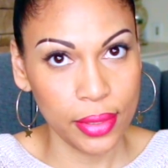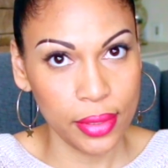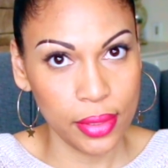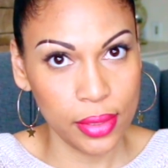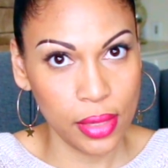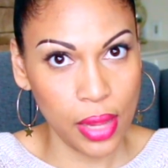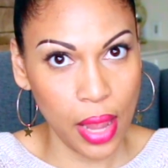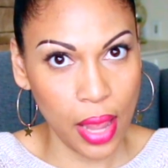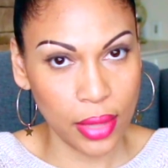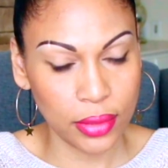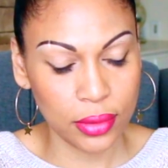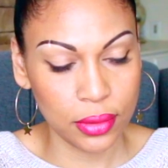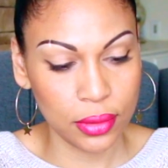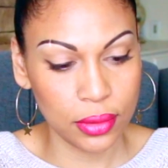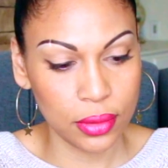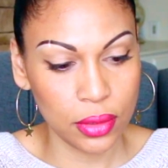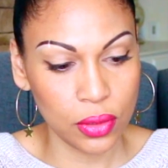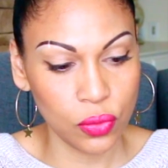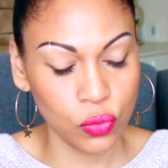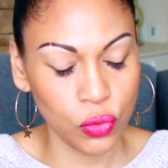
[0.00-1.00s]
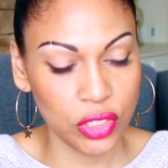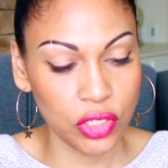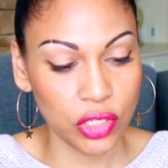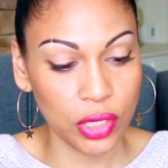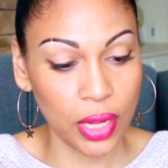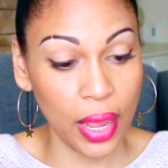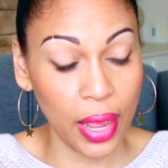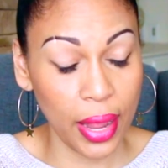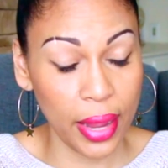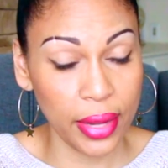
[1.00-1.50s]
Yes, which
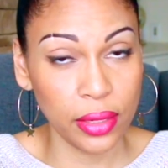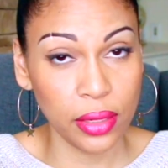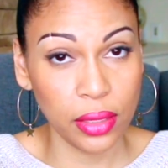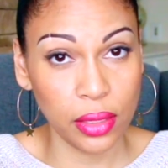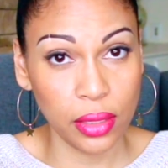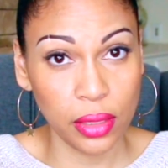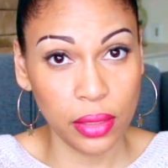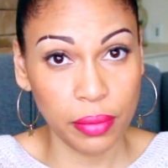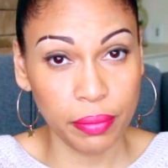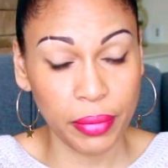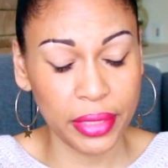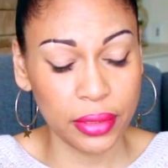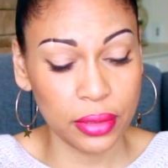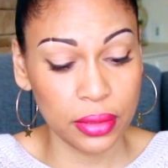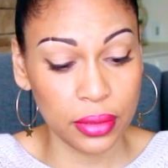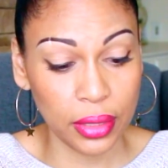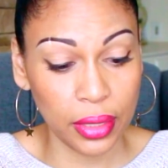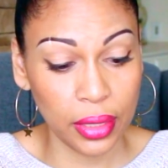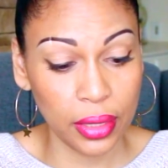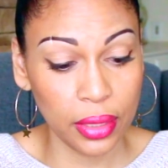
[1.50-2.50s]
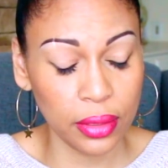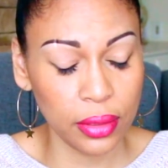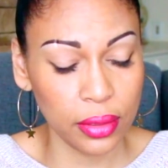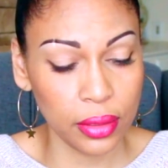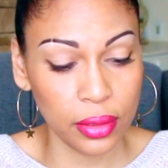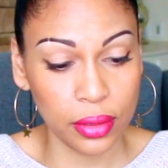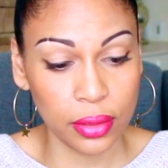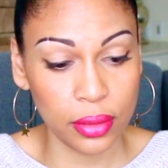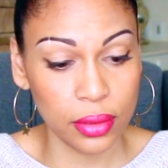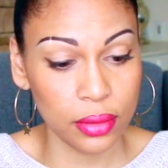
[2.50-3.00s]
I need. My skin
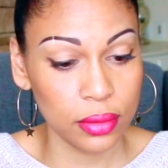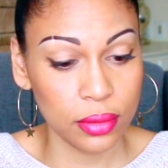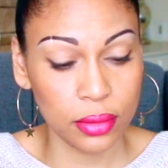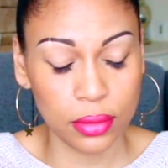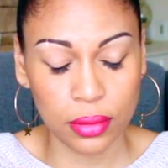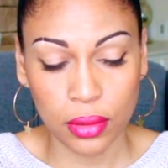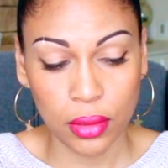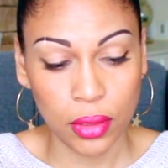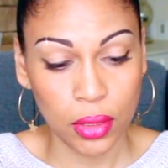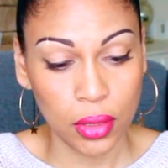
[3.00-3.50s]
is